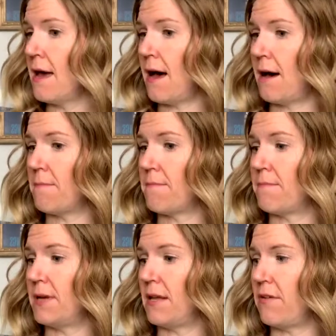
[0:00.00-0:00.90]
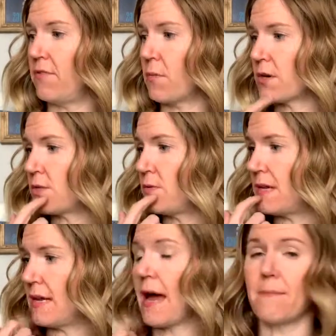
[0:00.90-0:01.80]
But if you weren't tuned
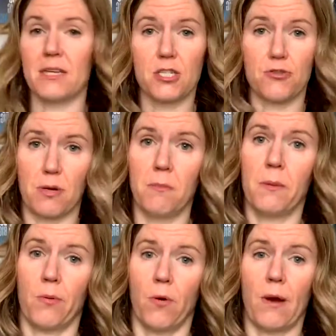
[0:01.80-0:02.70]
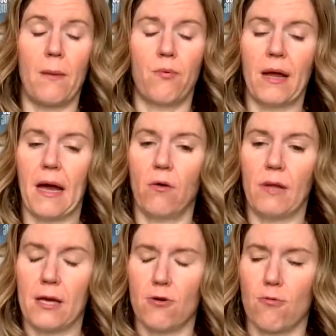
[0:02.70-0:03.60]
in, I'm extremely prone. I break out
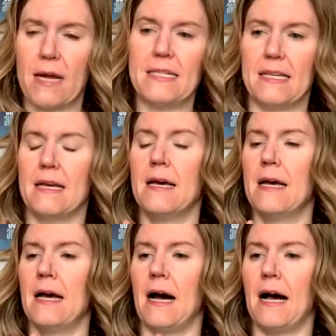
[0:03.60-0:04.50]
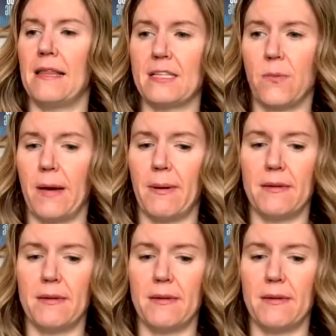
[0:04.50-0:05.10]
like crazy. That's why my